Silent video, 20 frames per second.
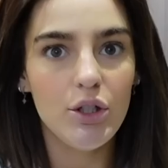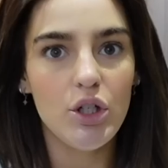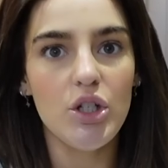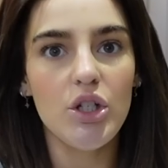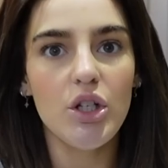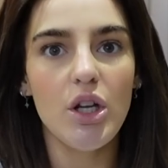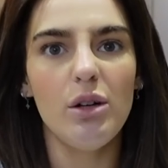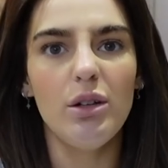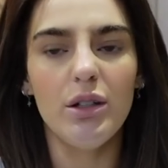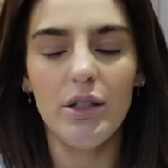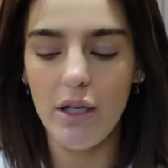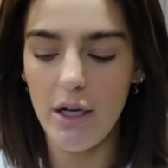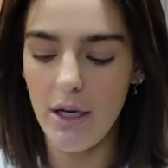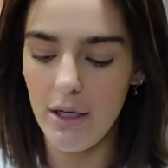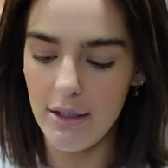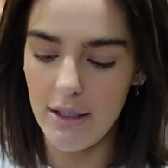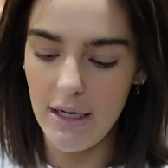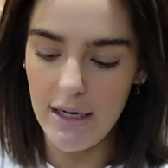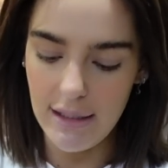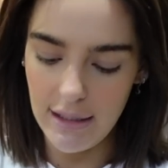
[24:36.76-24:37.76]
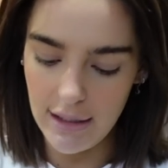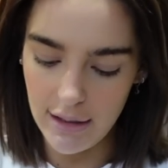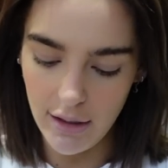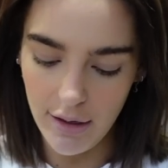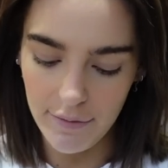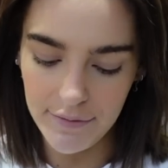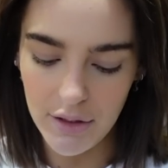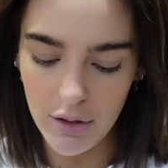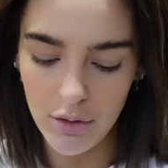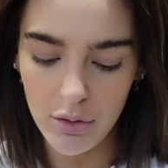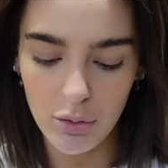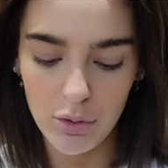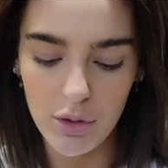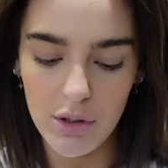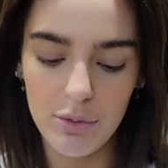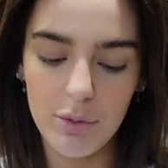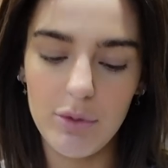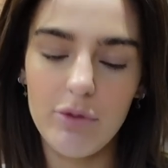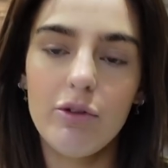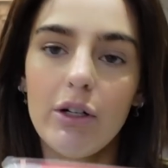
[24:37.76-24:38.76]
Just go under her daily clothes. And I thought these
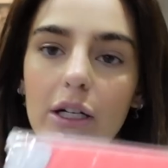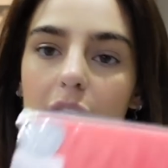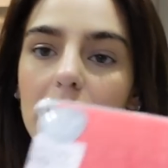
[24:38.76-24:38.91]
would be